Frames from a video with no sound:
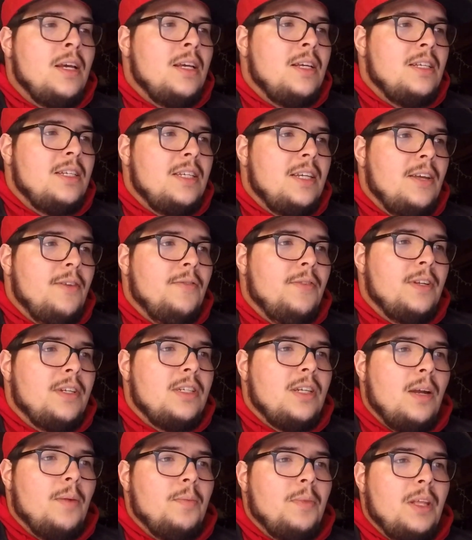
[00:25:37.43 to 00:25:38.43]
see if it's
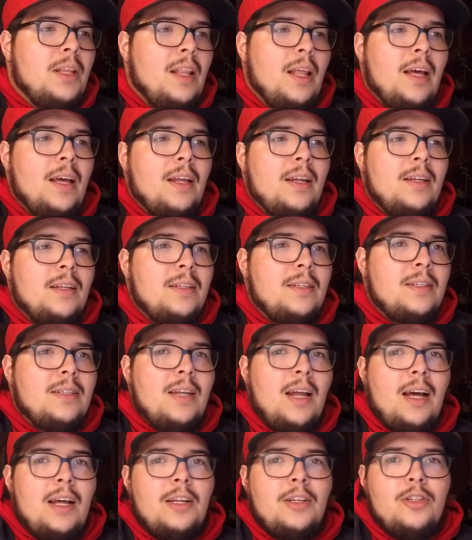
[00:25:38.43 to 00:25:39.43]
something that it's
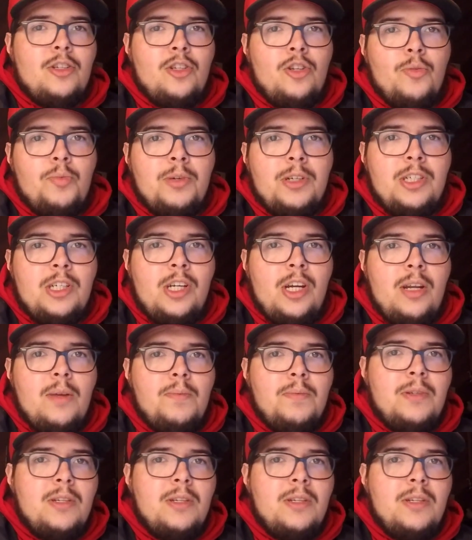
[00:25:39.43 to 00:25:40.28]
not super cheap,